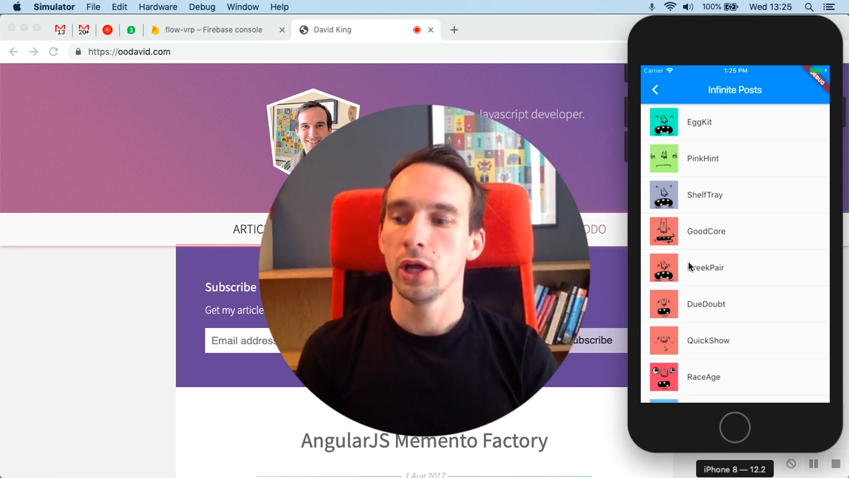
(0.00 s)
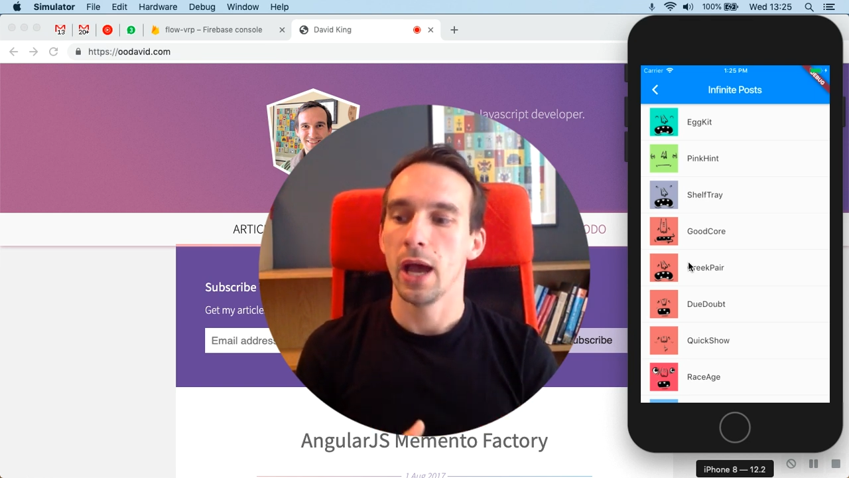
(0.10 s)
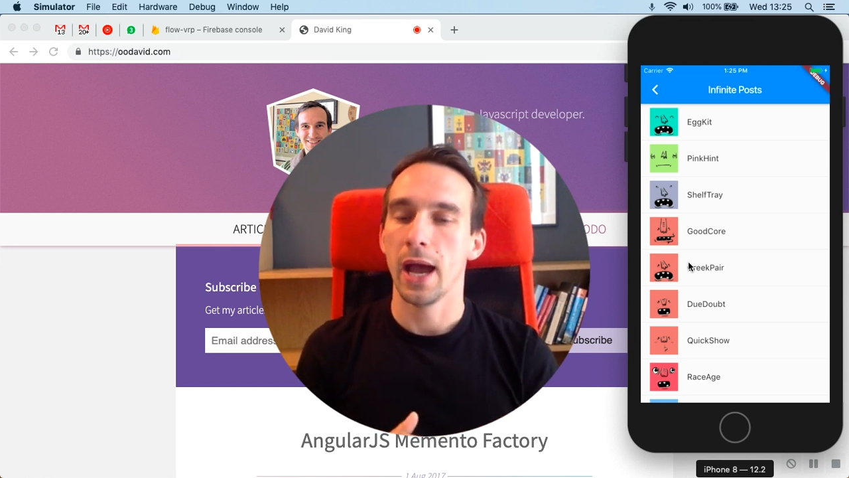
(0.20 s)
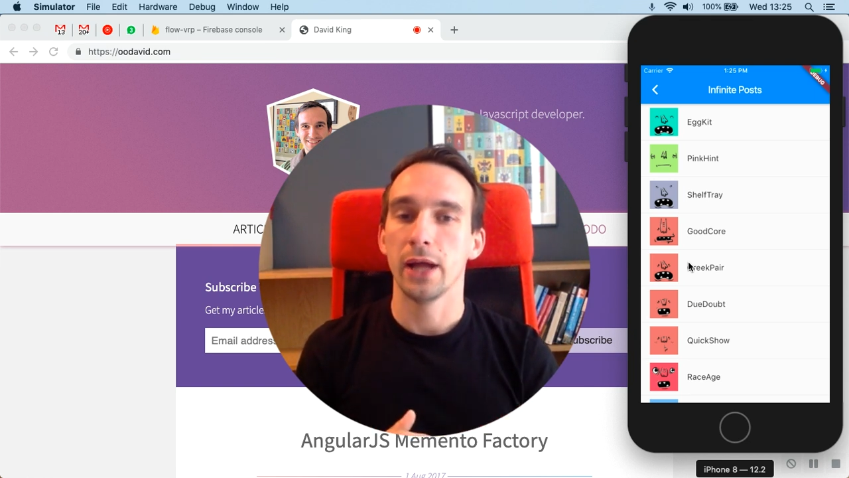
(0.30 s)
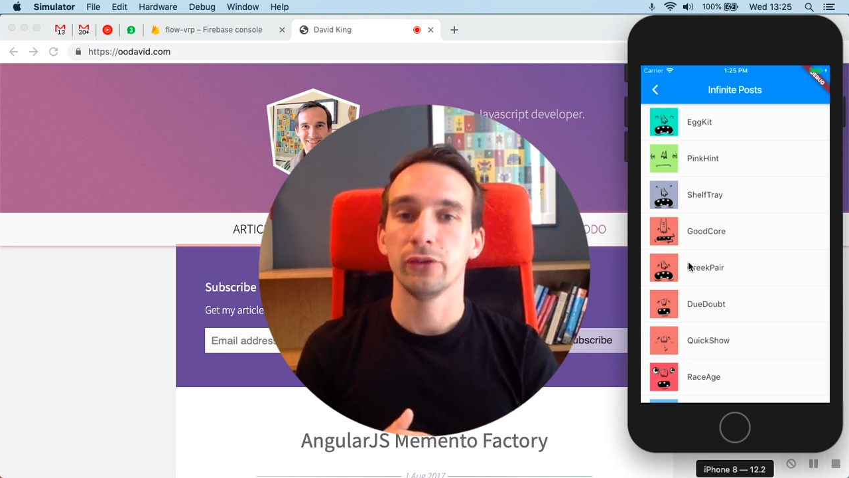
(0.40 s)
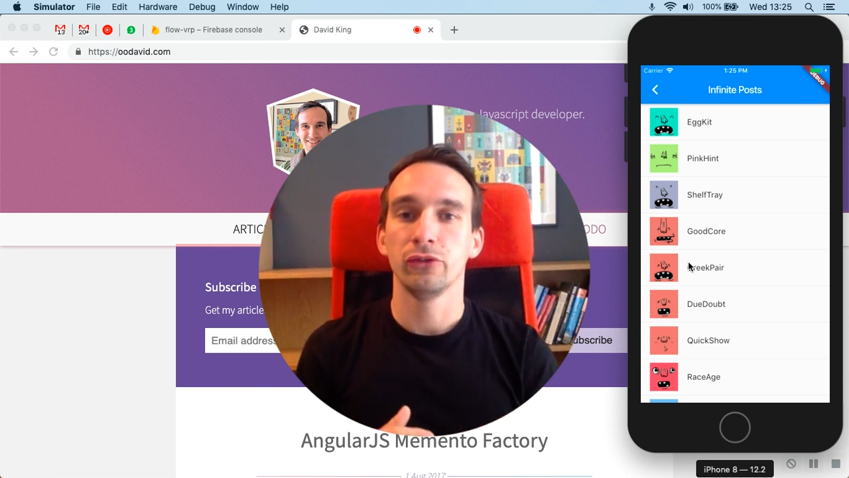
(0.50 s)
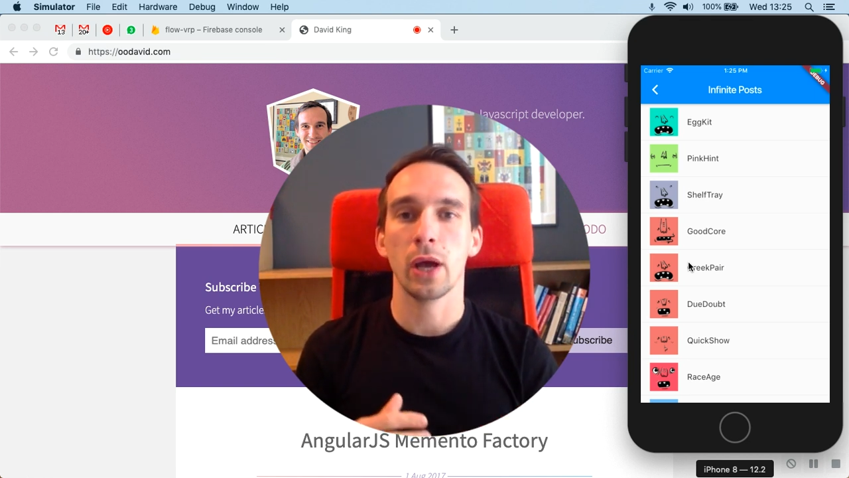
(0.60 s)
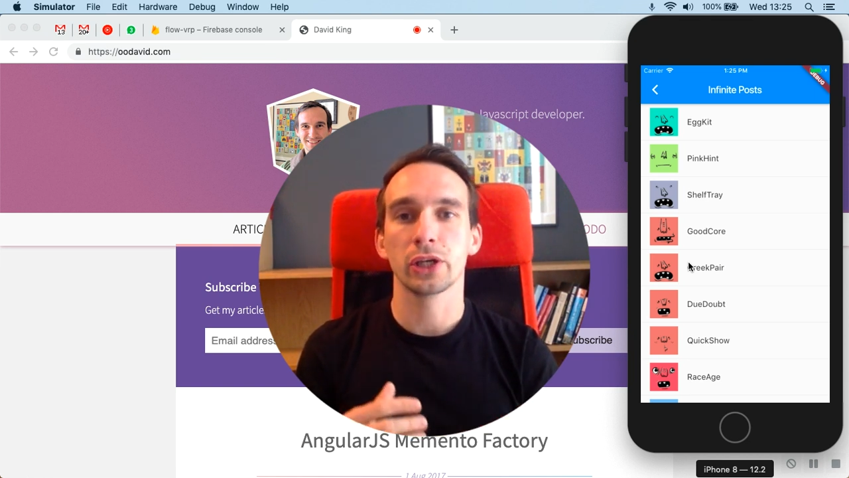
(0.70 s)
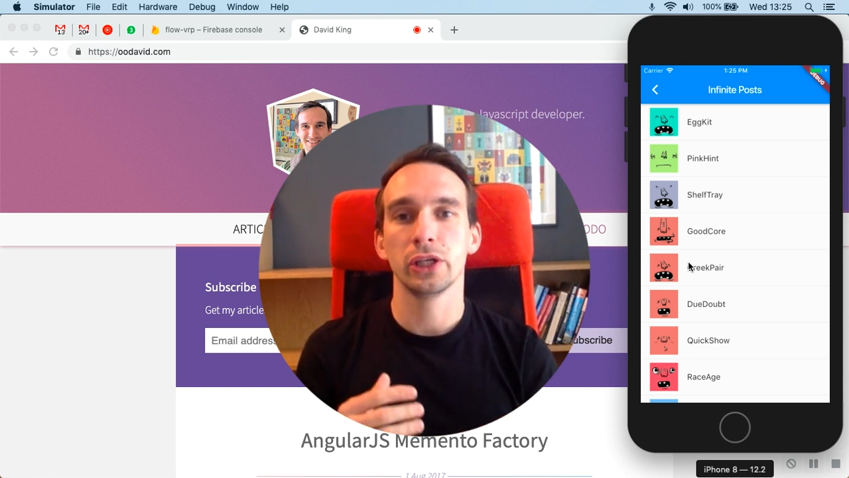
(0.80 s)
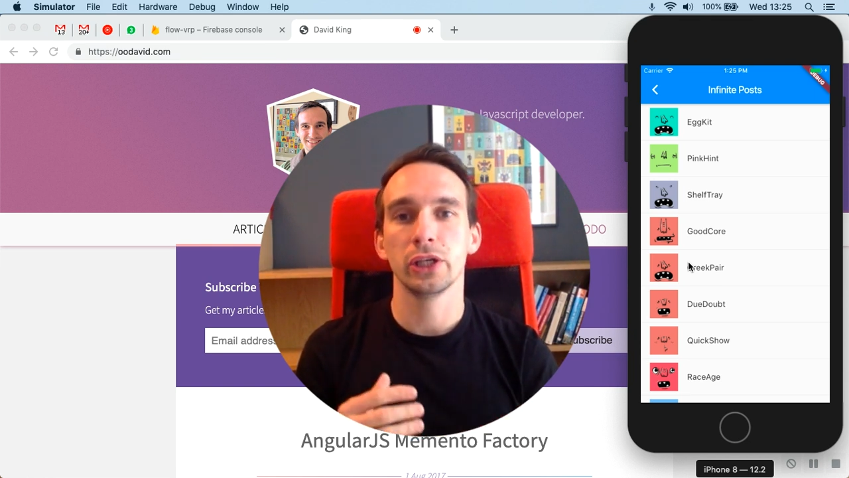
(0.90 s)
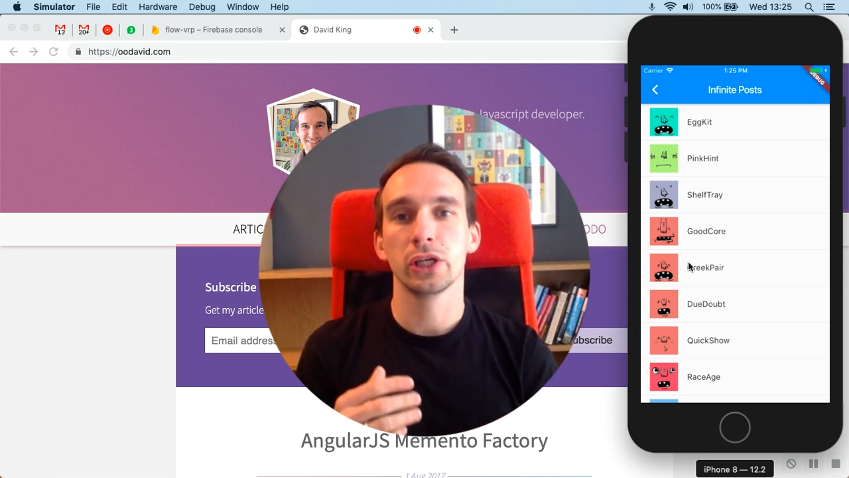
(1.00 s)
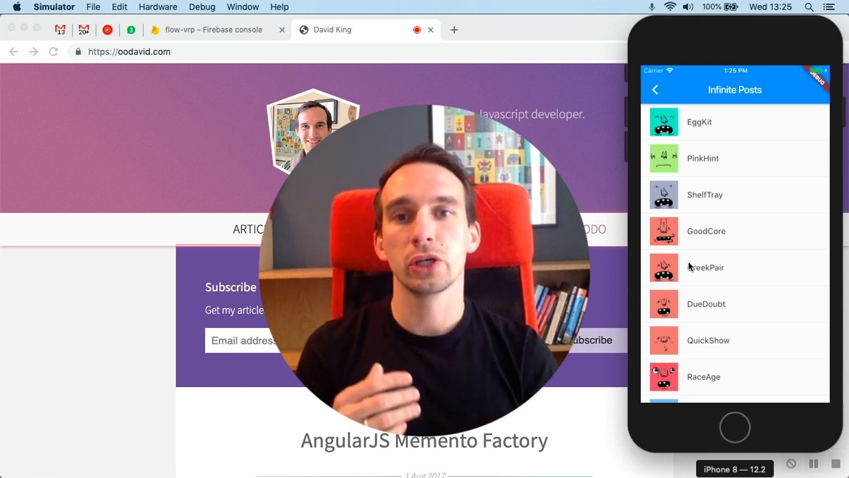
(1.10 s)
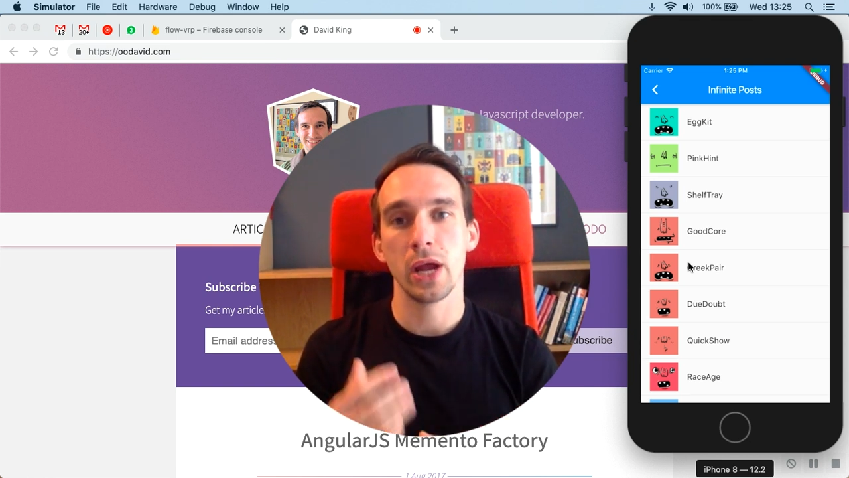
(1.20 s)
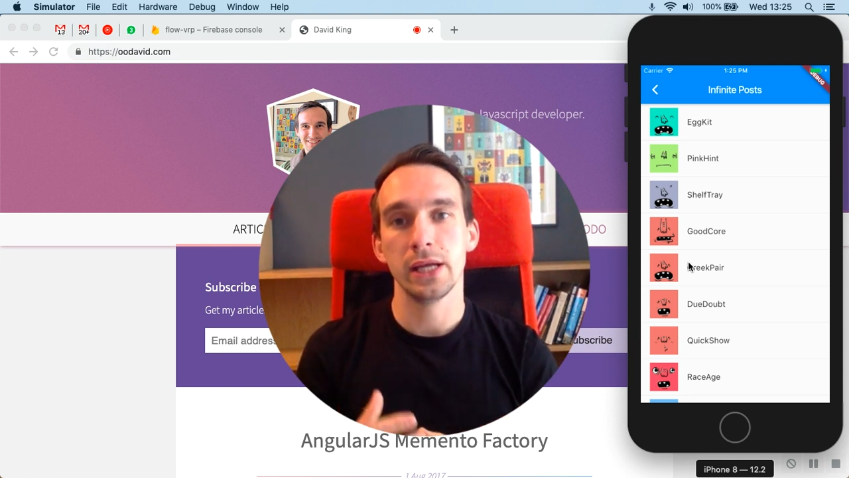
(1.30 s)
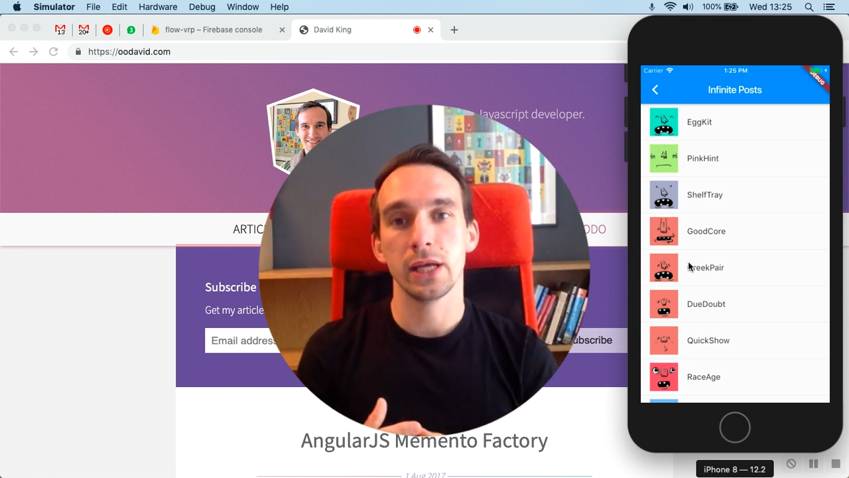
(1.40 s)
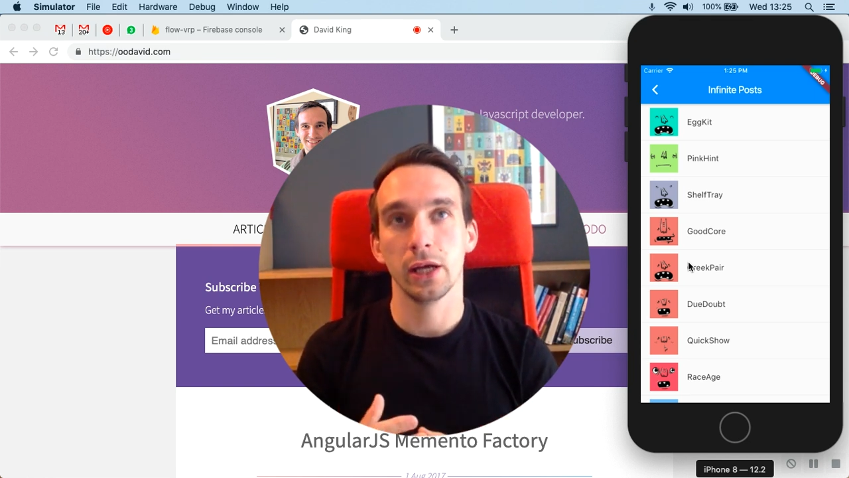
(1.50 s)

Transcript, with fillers: uh, to actually create